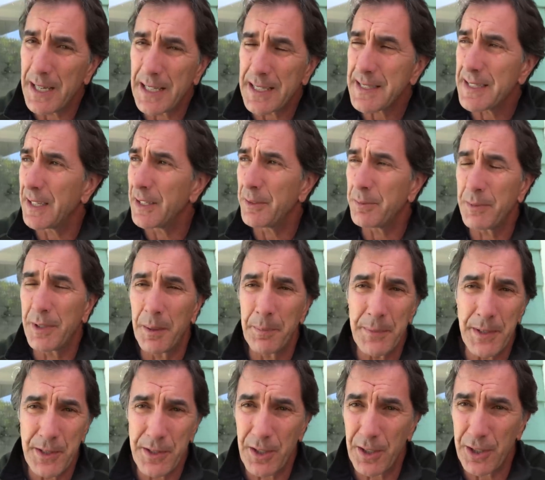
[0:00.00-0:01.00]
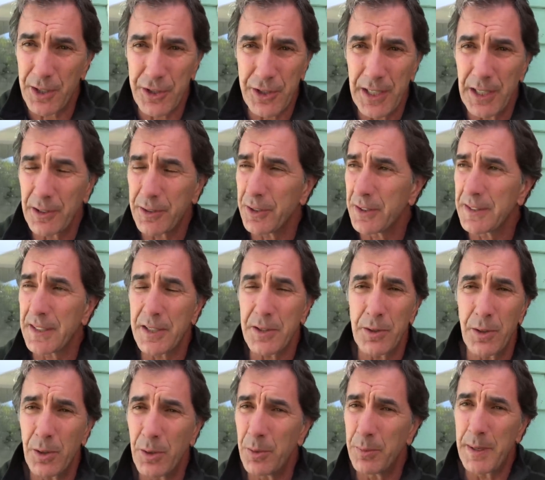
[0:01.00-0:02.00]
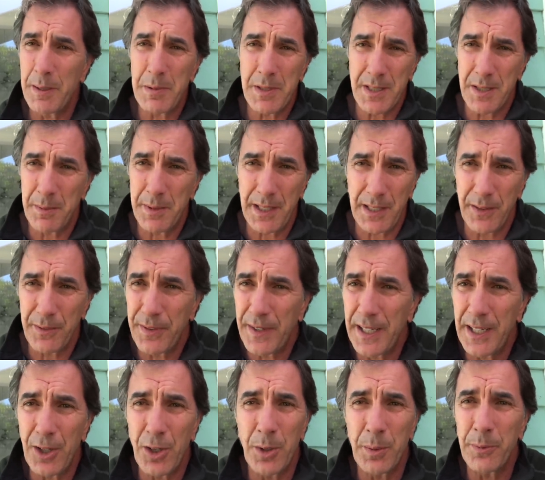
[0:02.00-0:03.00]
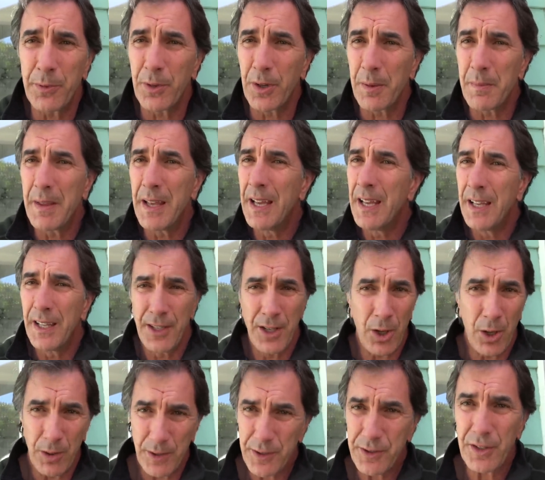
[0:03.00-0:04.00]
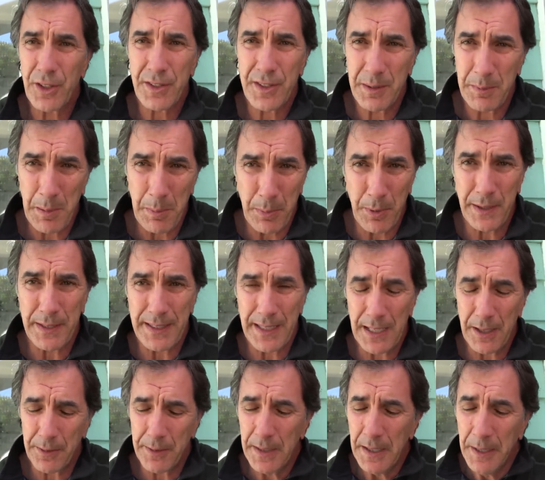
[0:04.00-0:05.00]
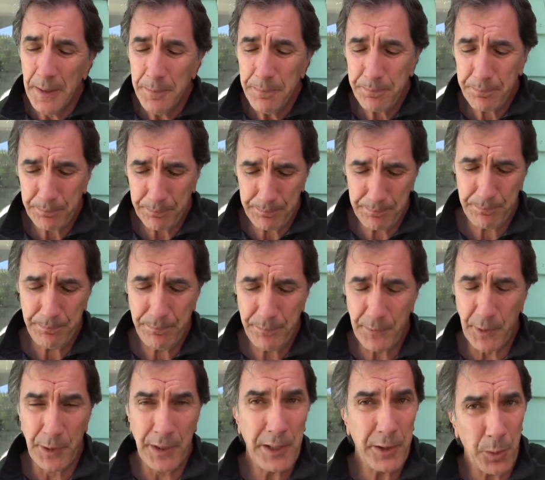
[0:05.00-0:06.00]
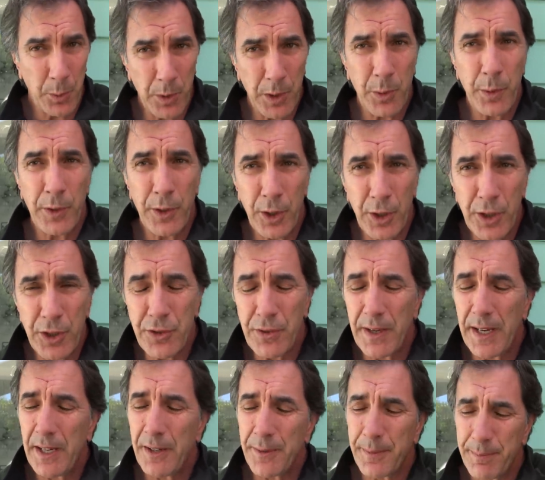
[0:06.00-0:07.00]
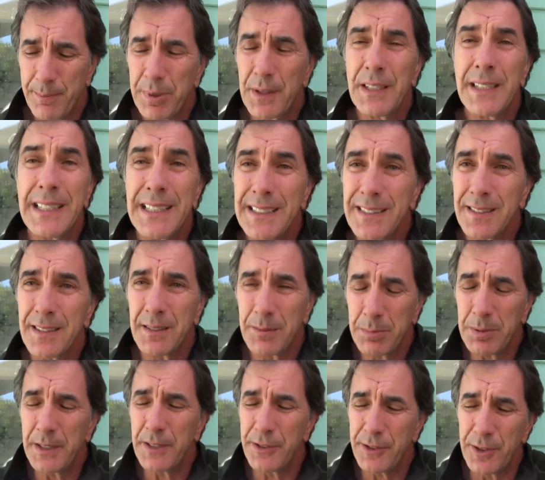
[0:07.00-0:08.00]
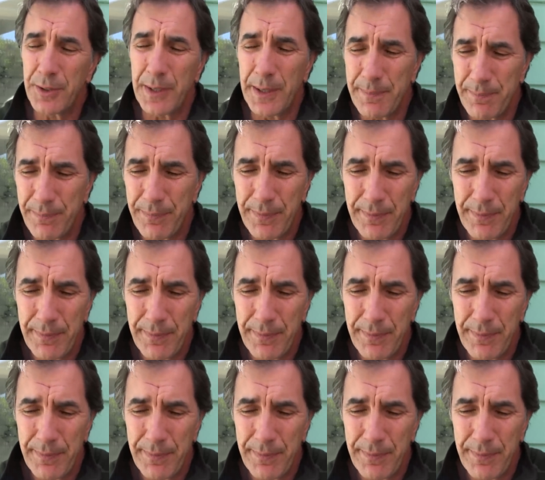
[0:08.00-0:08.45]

not say dump this dog at a shelter because that's, oh, maybe somebody can find a home for him. No, this dog's gonna be put down. You need to work with a good trainer. Please, please do it.